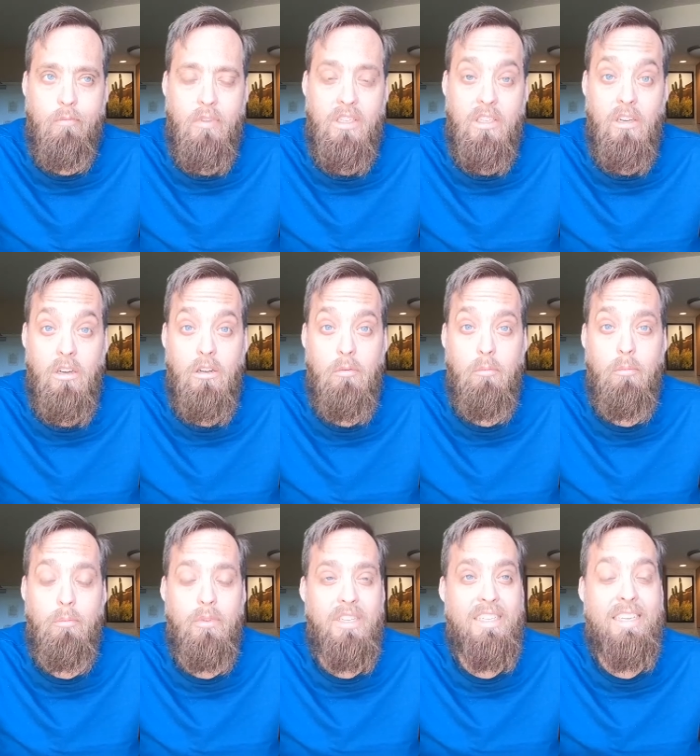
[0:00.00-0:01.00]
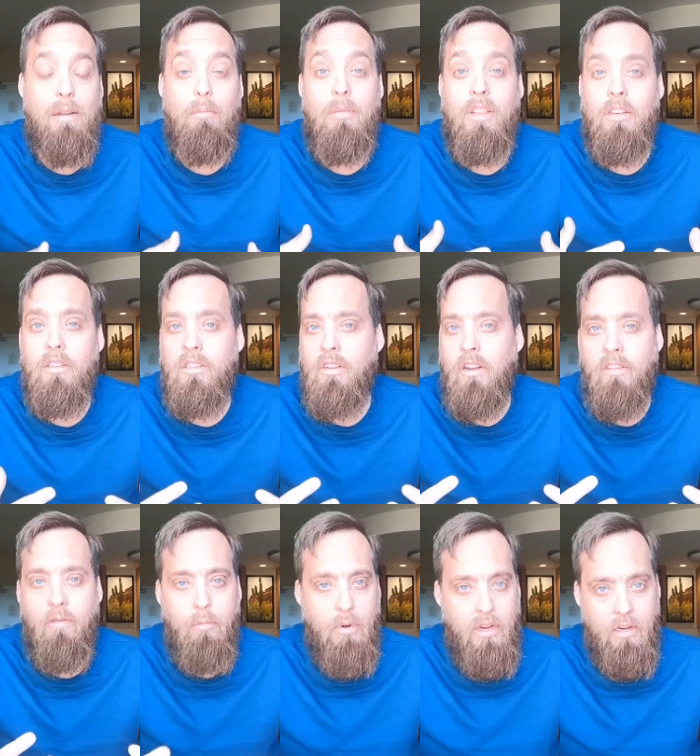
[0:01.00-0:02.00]
some semblance
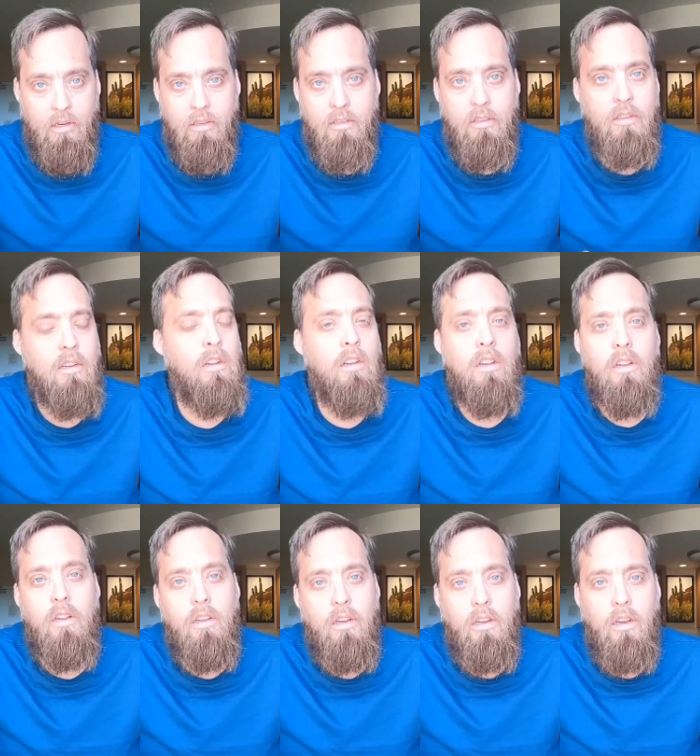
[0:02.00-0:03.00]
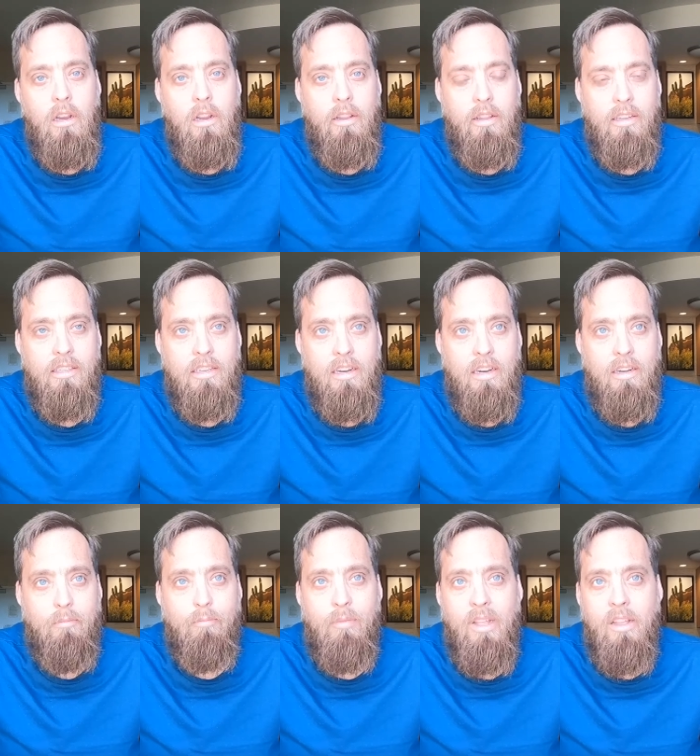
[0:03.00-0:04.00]
of peace in, in this
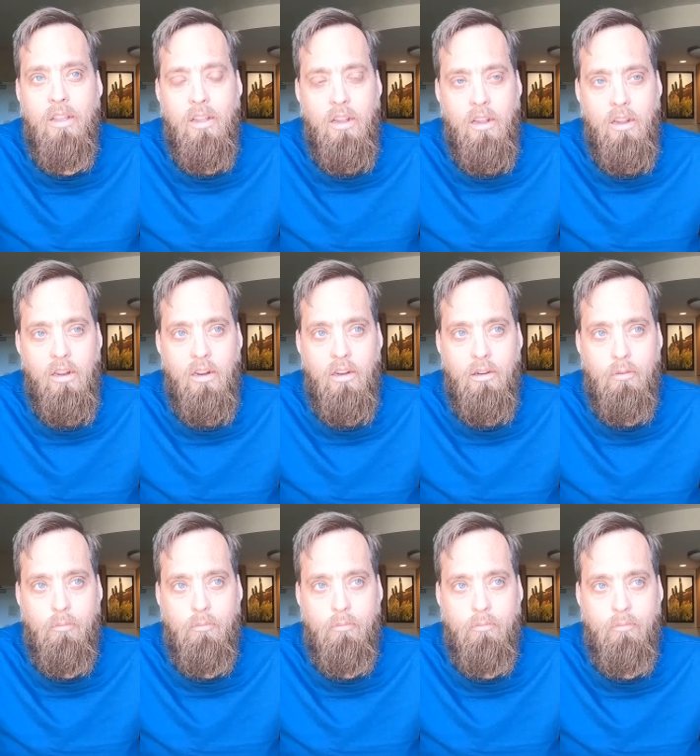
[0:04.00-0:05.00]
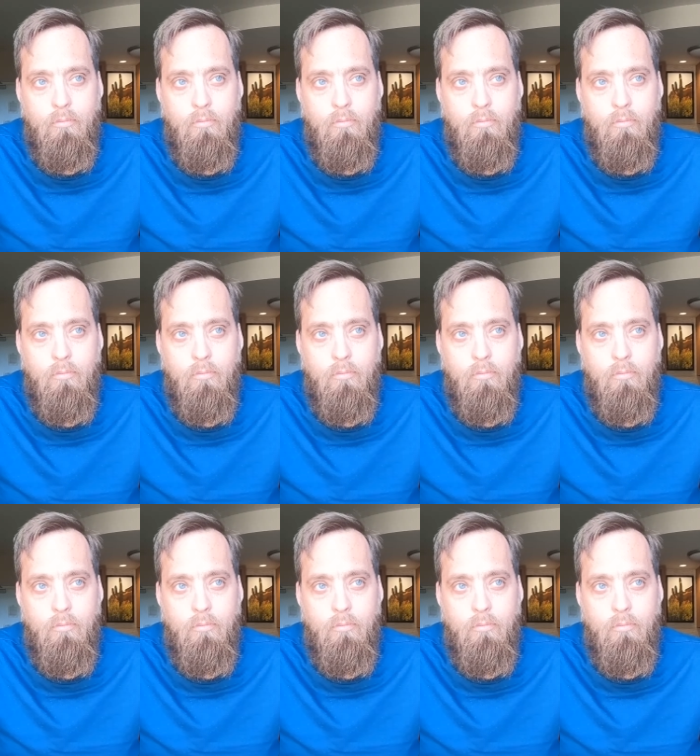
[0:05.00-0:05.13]
time. Um,